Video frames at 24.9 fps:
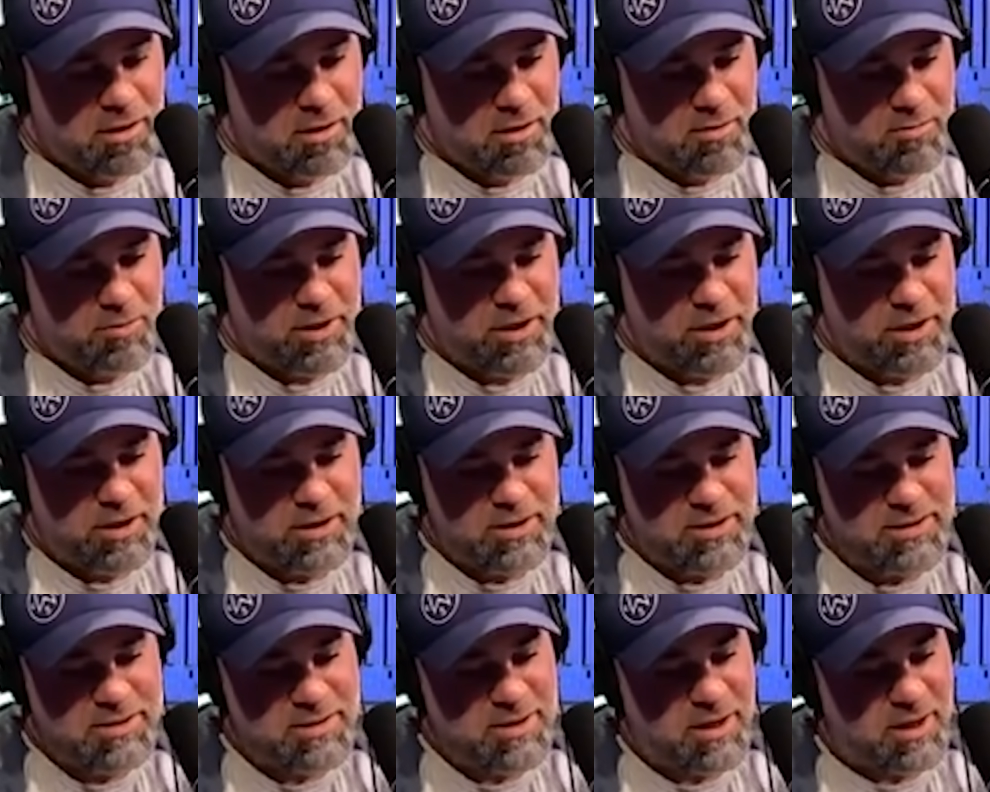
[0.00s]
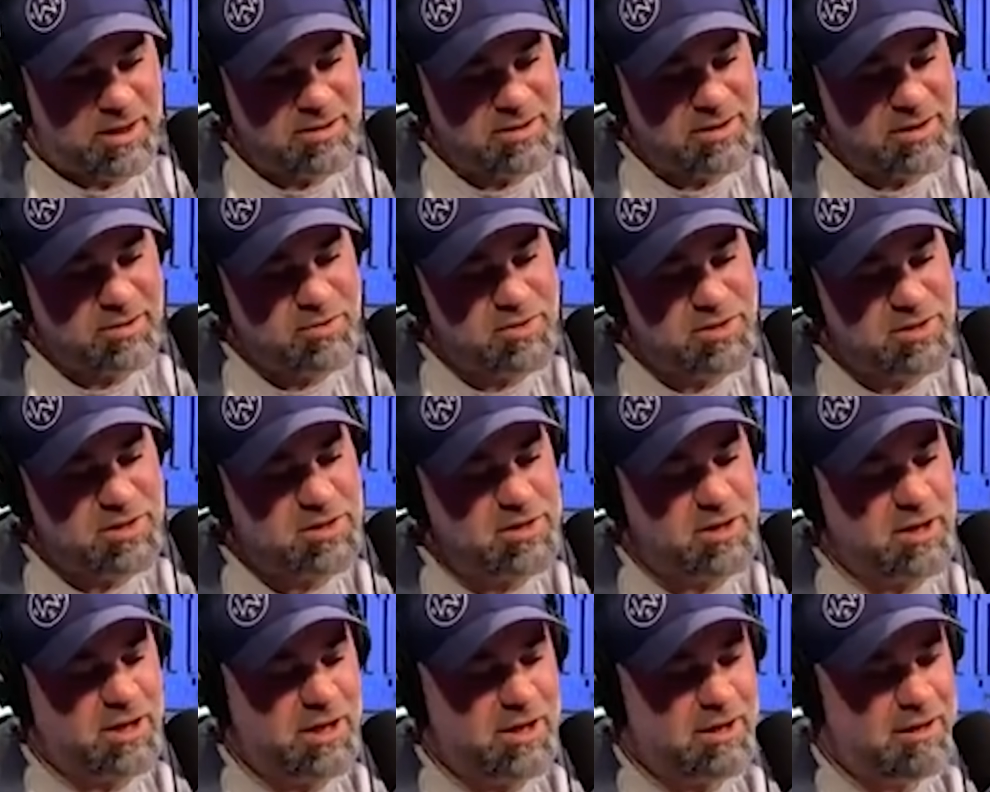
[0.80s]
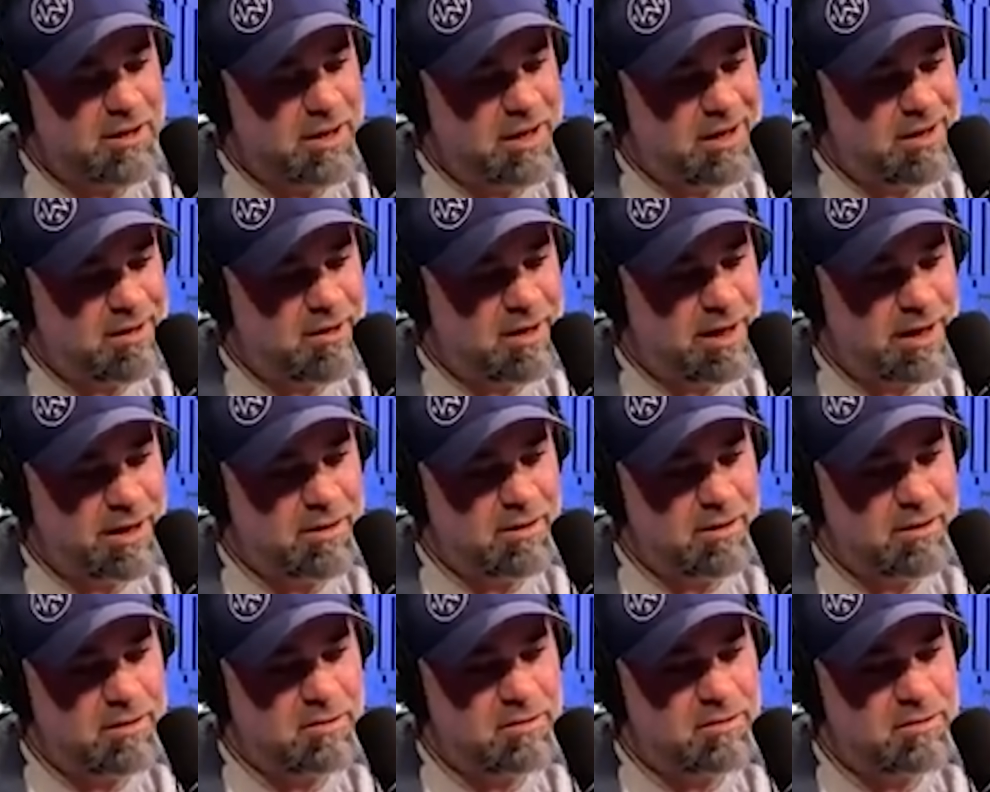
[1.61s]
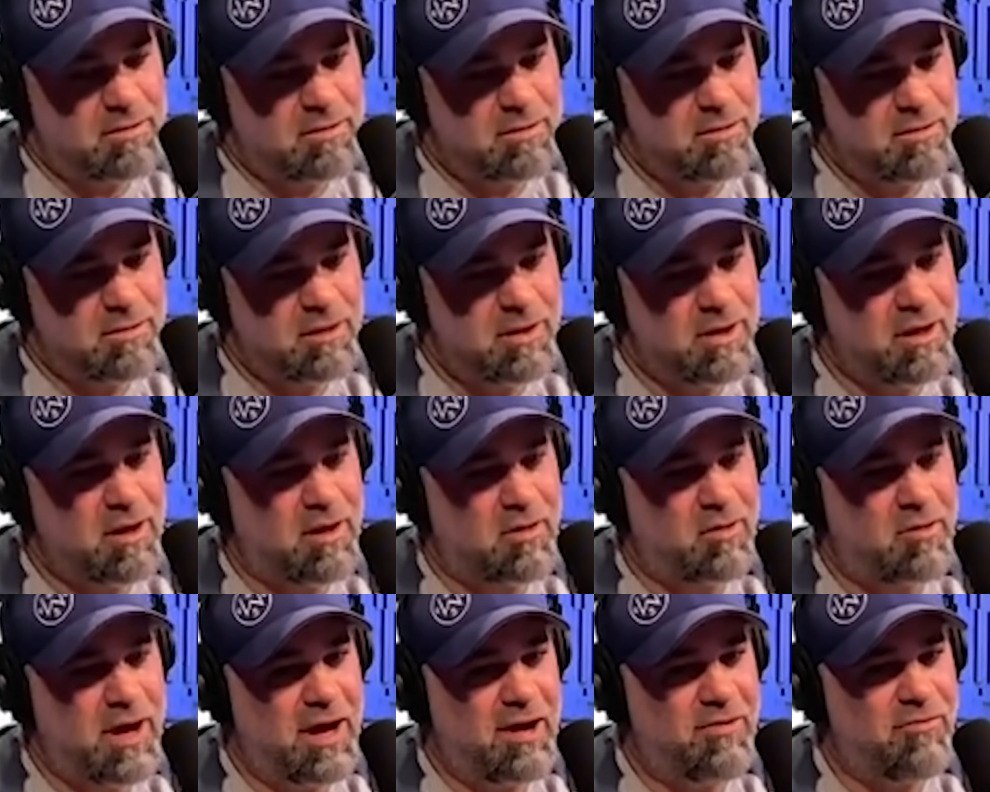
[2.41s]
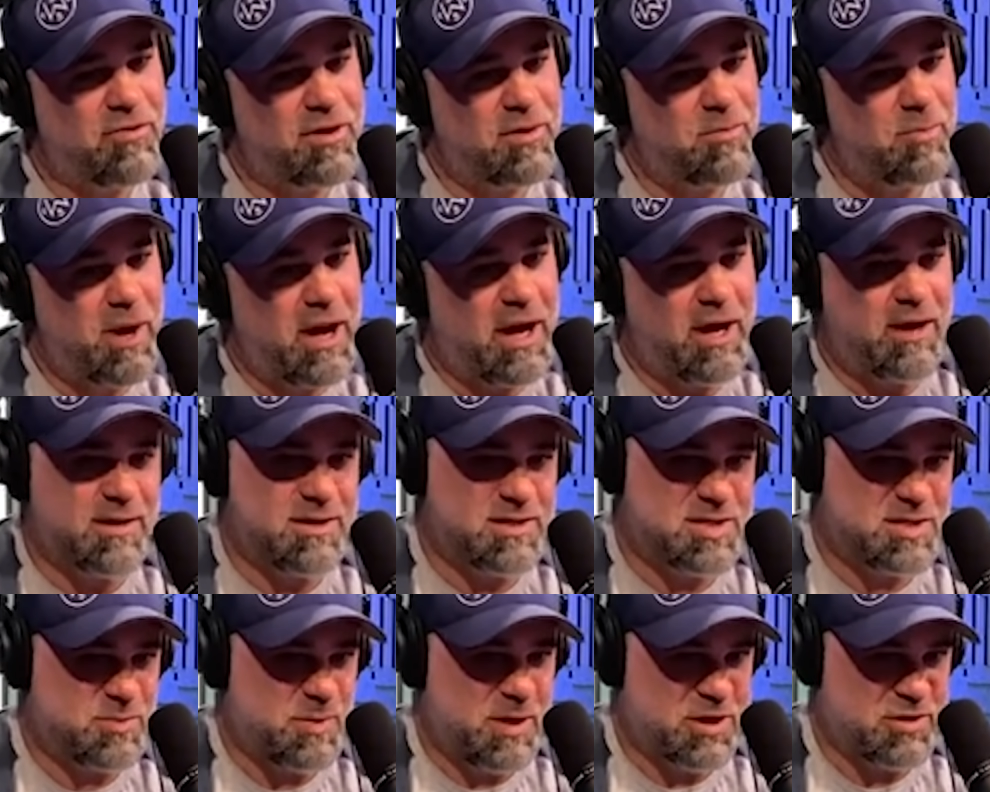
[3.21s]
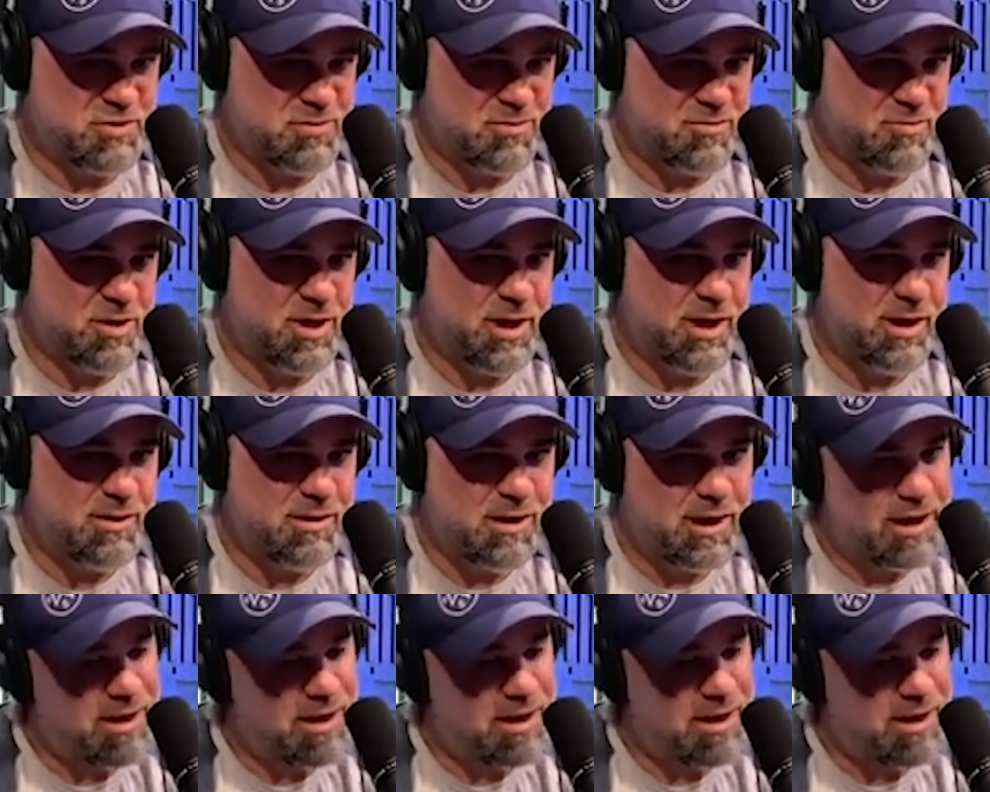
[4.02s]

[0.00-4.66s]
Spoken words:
But it sucks. He was, and like, you know, every pet is special, right?